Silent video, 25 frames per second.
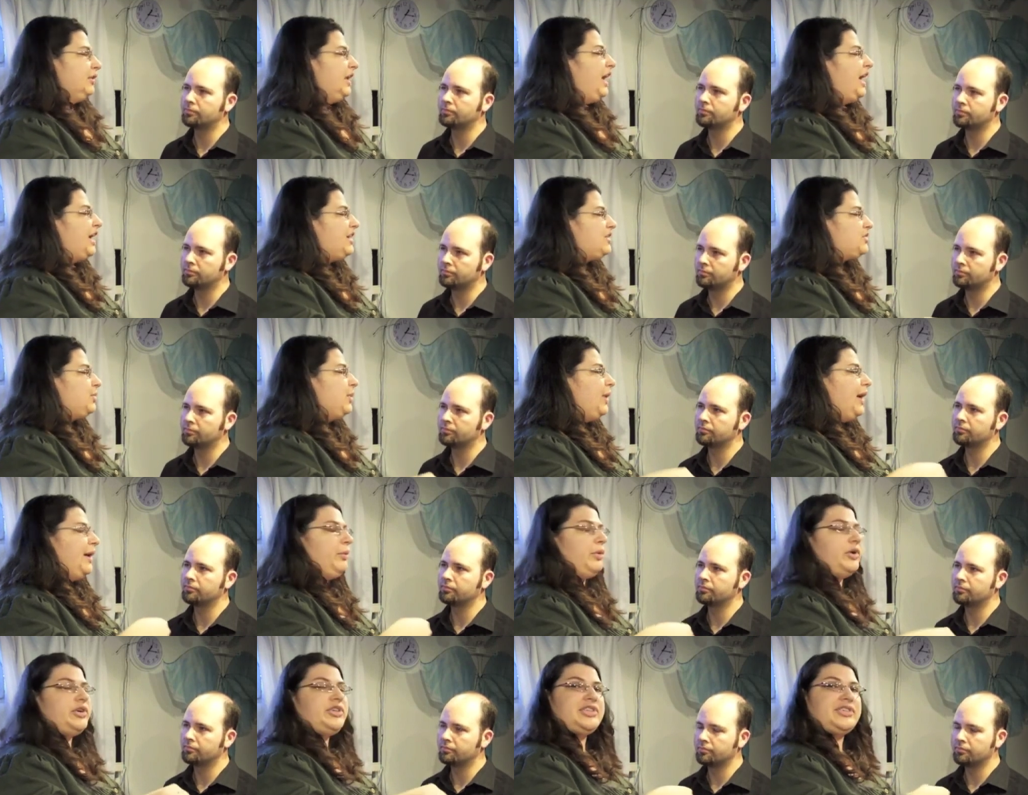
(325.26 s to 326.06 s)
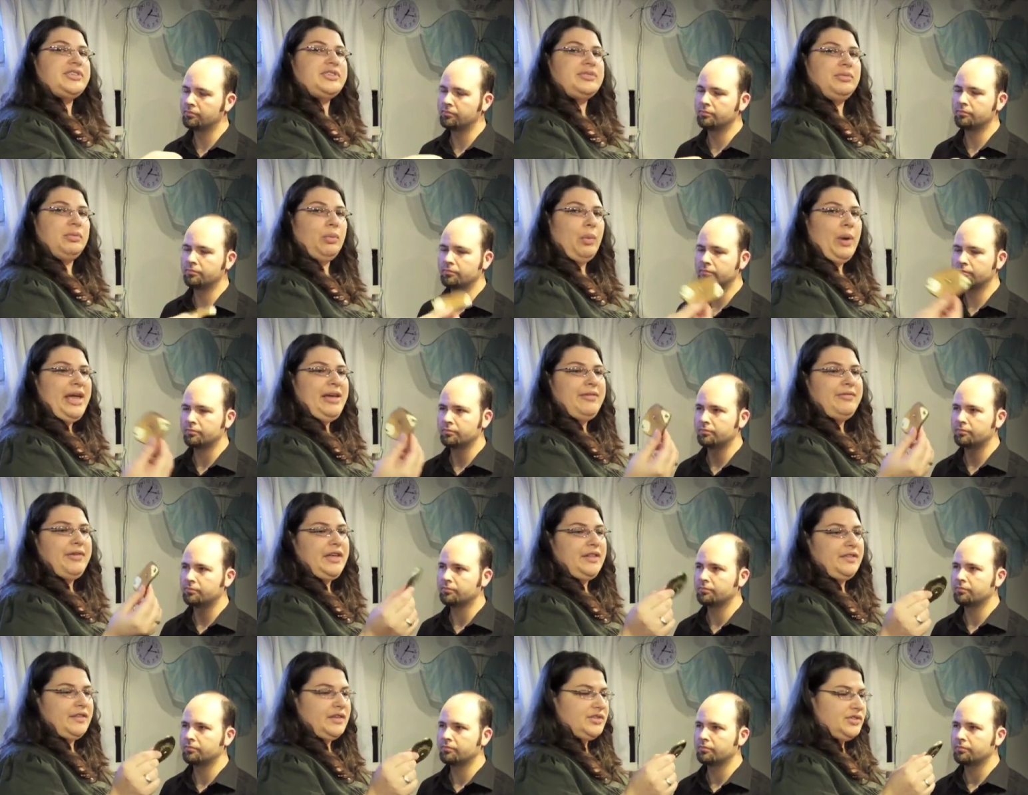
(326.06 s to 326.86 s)
Speaker 1: that's why we're just
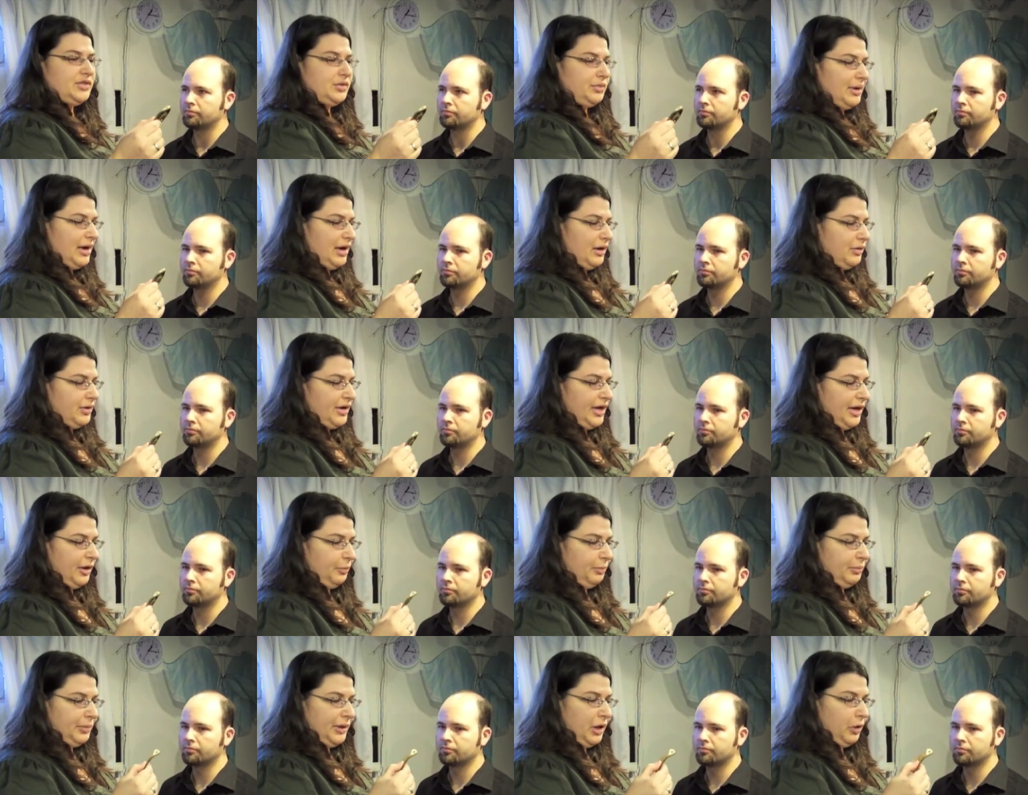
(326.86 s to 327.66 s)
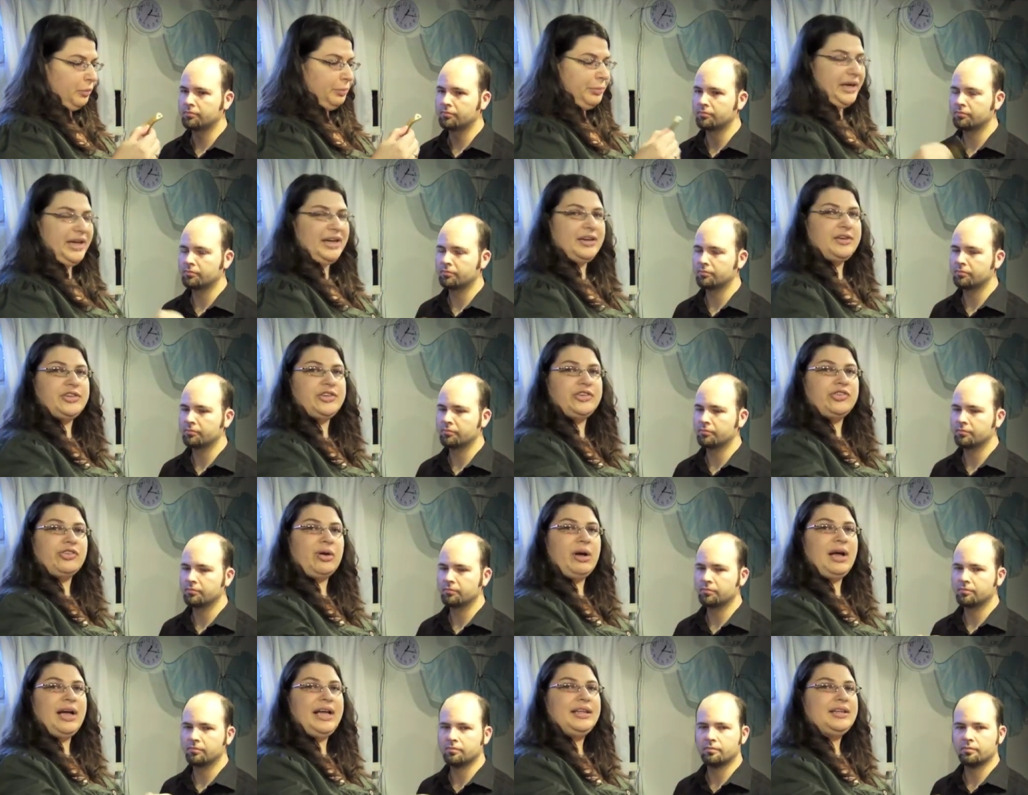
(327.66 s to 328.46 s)
waving this around, helping it to
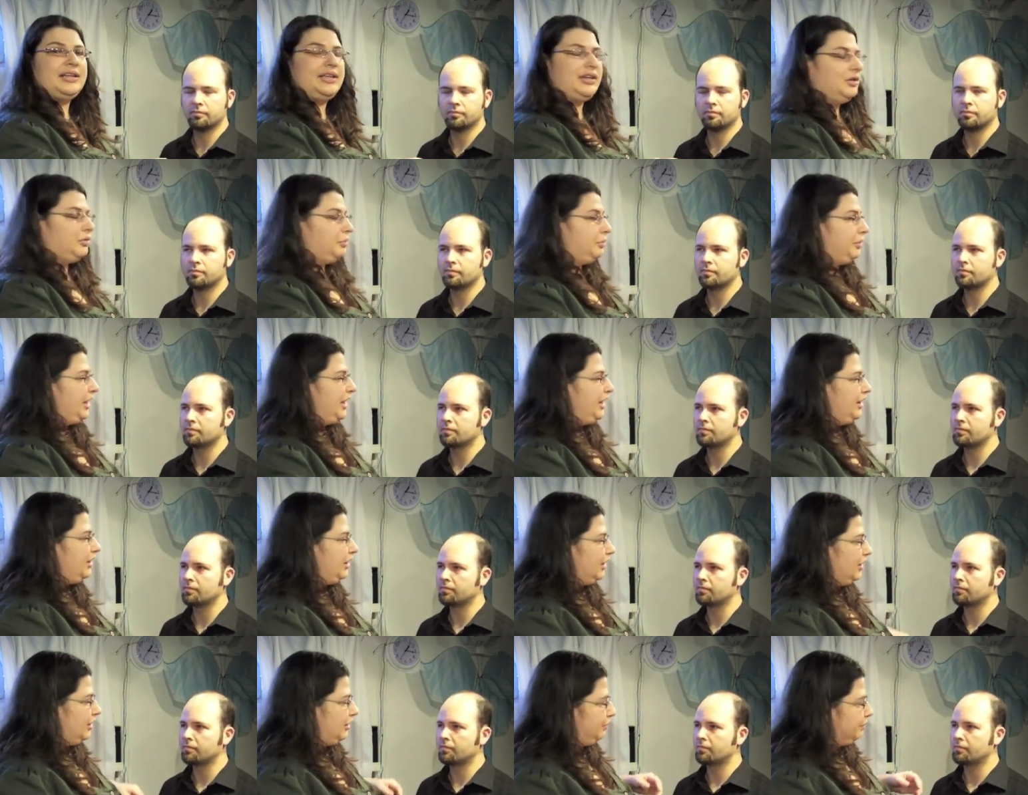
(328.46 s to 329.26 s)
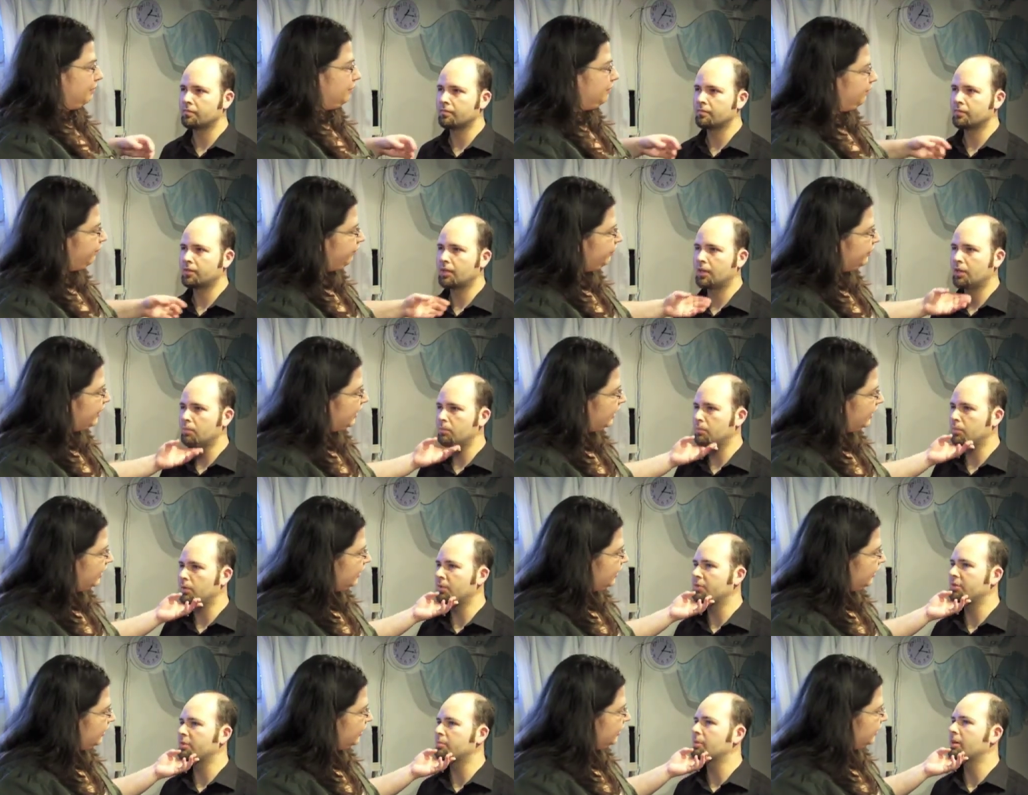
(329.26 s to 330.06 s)
dry a little bit. You
Speaker 2: can
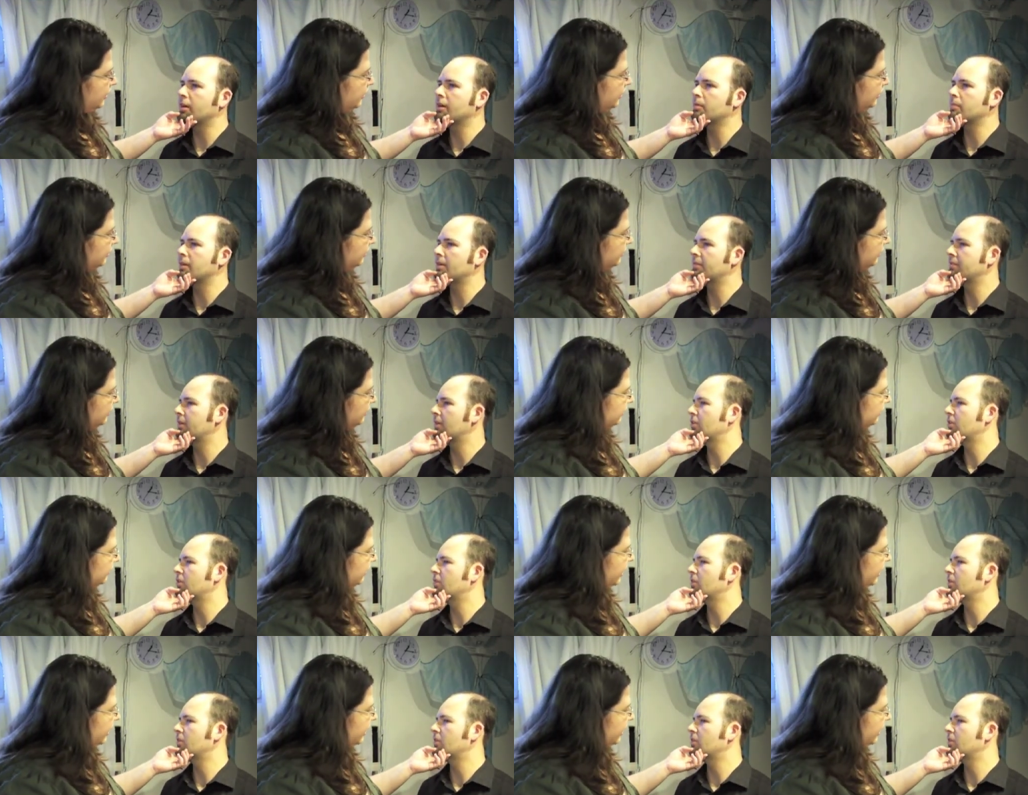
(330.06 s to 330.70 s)
blow some air at my
Speaker 1: face.